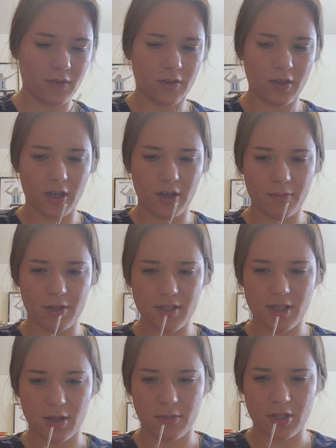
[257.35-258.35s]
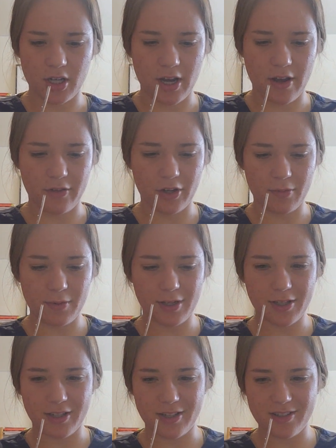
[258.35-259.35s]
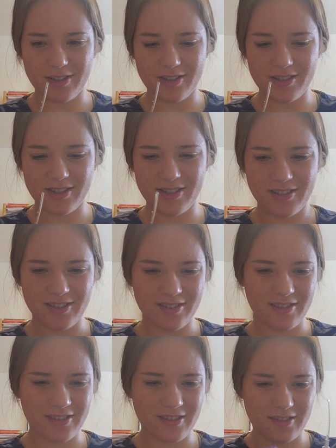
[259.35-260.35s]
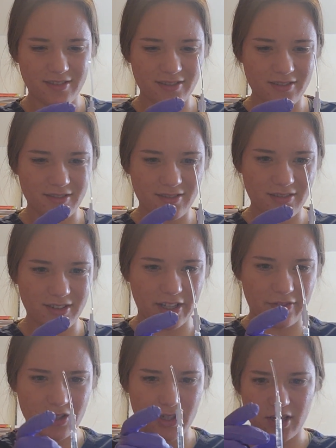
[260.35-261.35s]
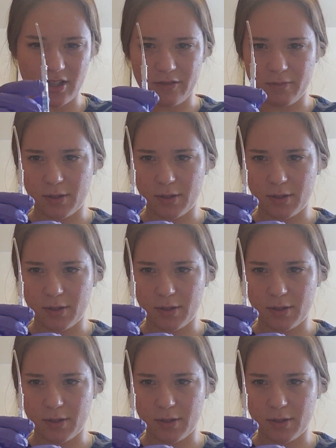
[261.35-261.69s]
Okay, I'm going to see how much I have here because I have a ton of